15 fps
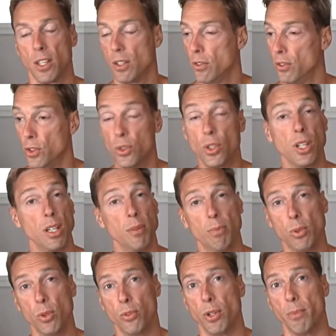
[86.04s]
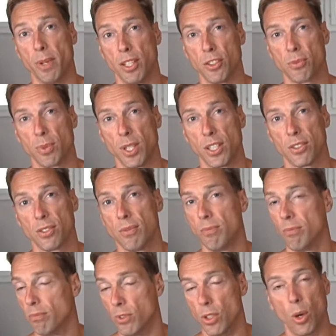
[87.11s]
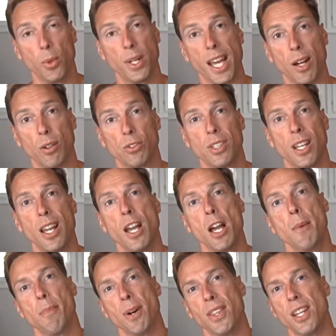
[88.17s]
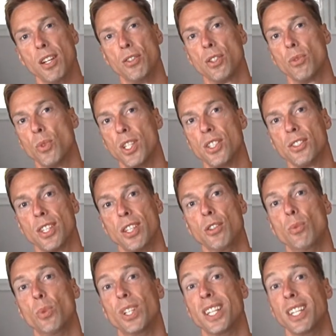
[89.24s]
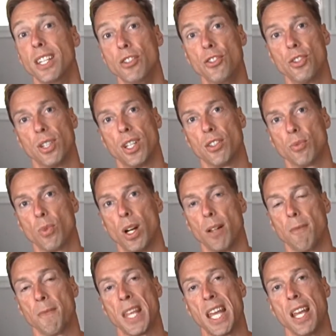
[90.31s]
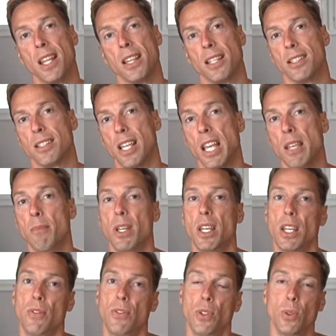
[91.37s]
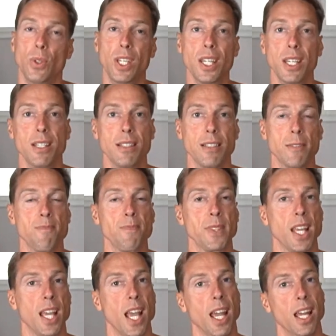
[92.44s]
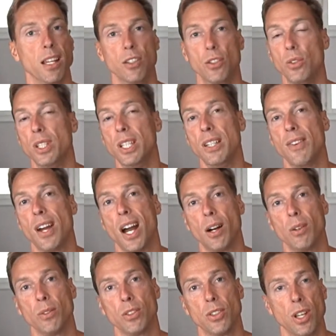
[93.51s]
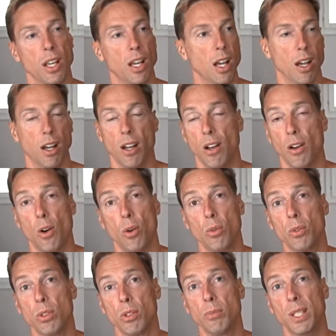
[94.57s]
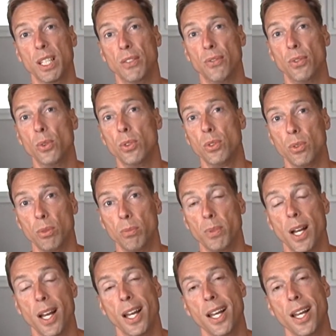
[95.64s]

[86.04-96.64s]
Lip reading: you're going to improve your bench press, no doubt. But there is a risk that you will get injured as well. The same if you eat and you leave out a whole complete food group,